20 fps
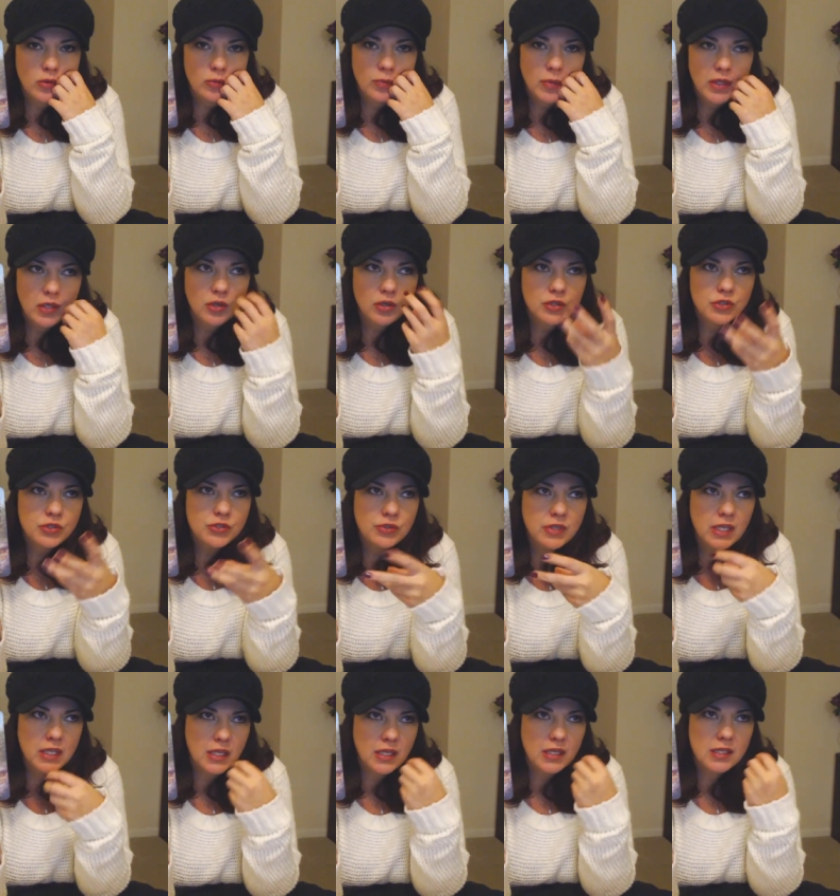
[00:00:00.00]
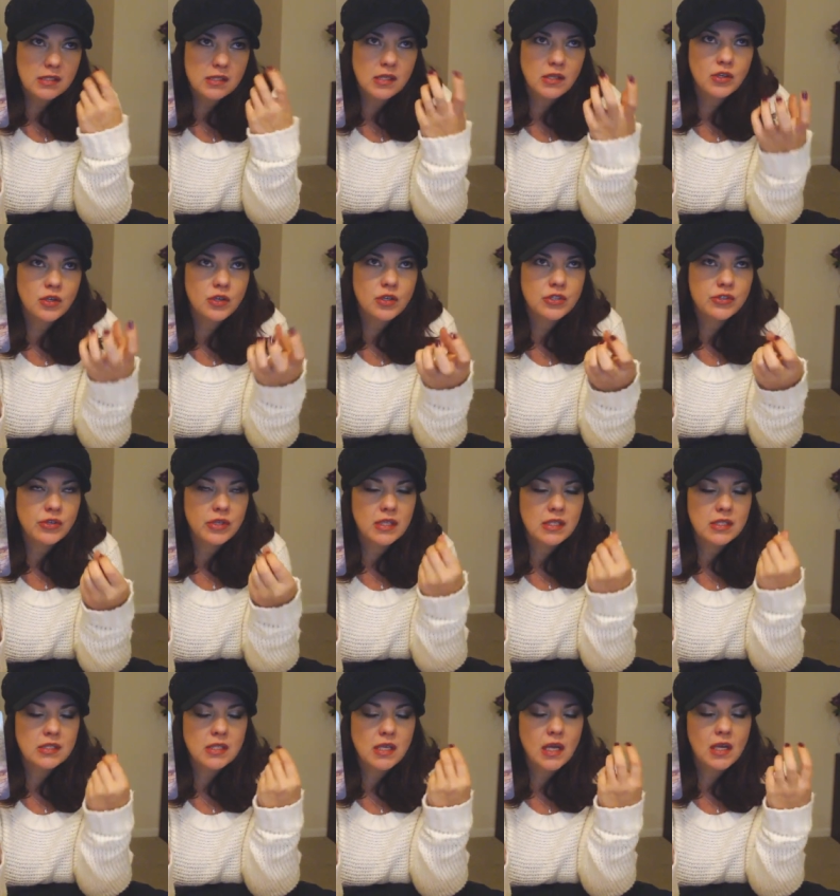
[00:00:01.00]
You've been nurturing this and nurturing
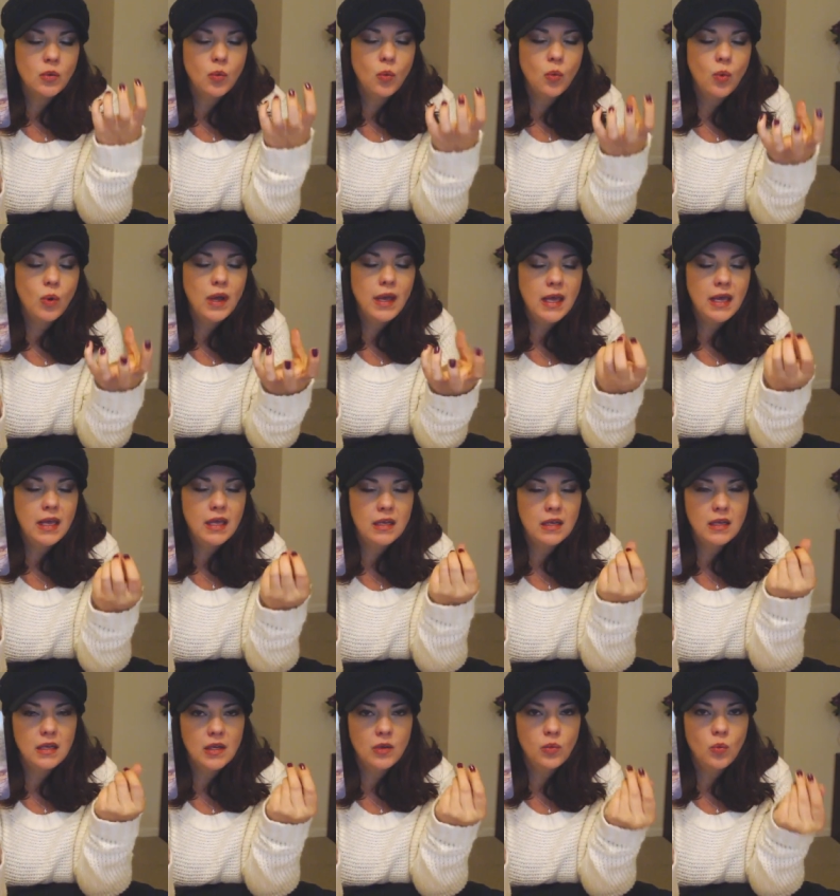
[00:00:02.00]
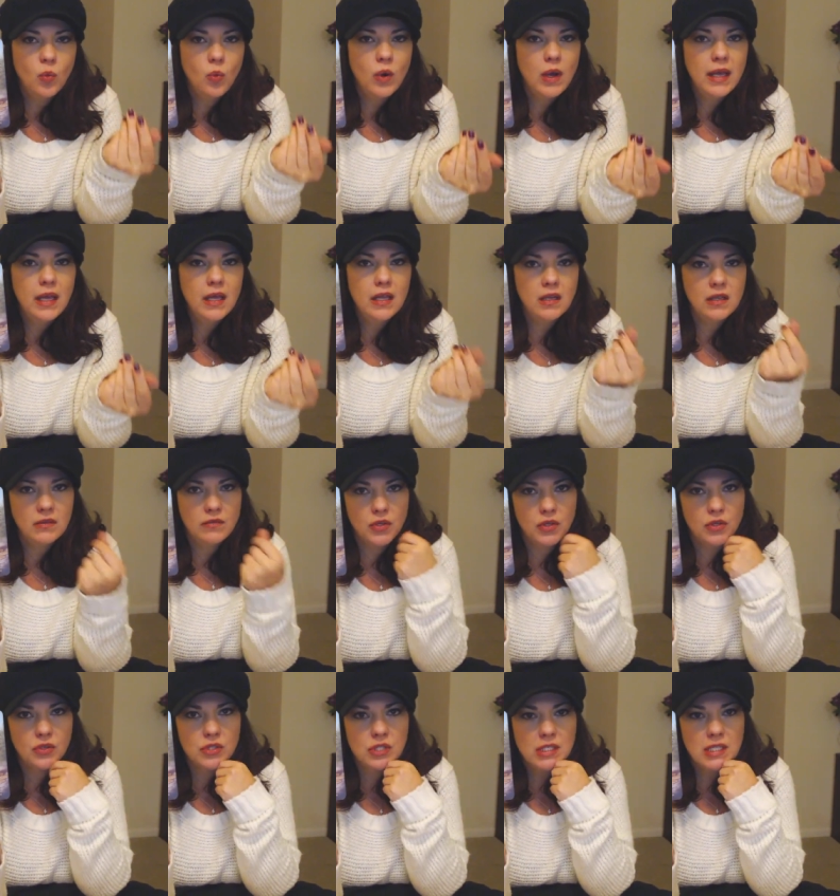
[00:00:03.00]
this and waiting and waiting
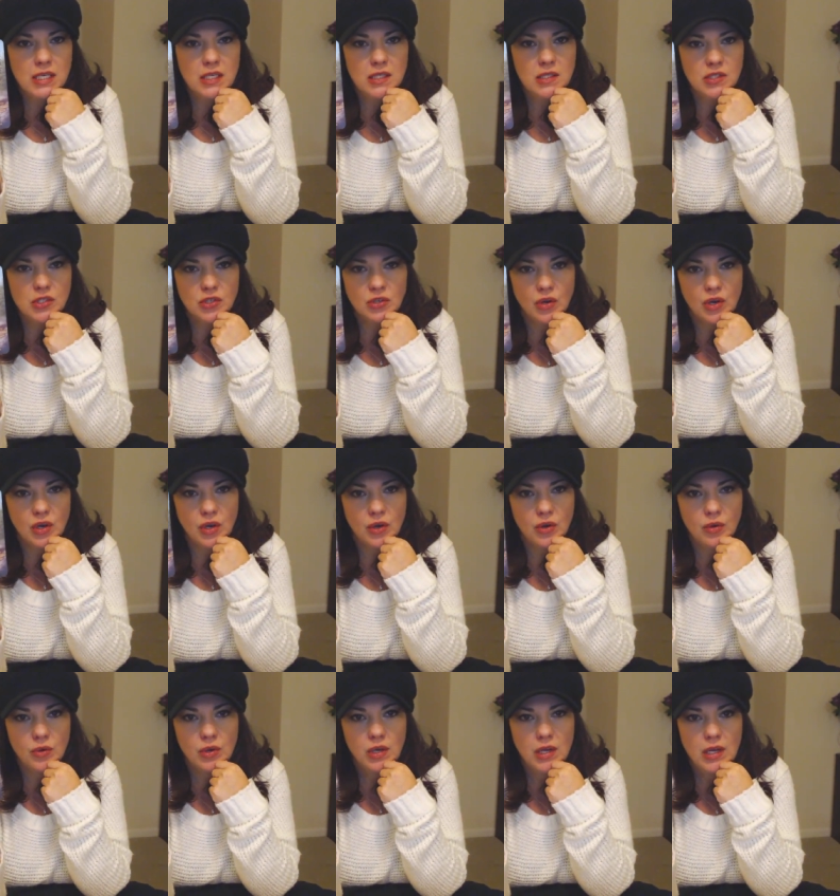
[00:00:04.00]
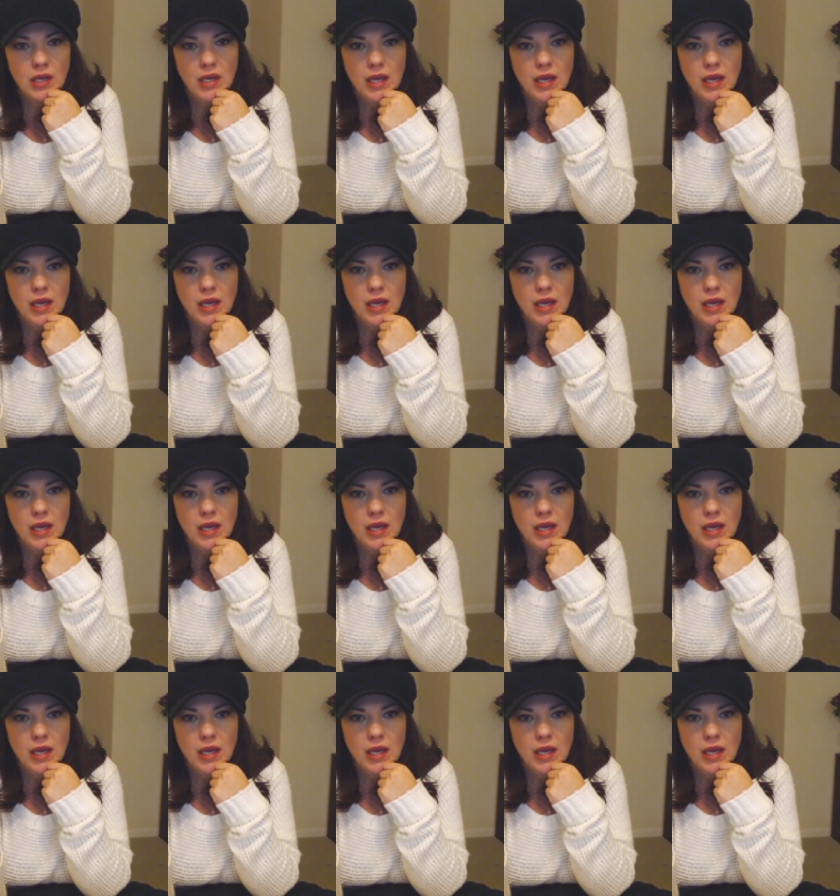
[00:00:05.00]
for your seeds to grow.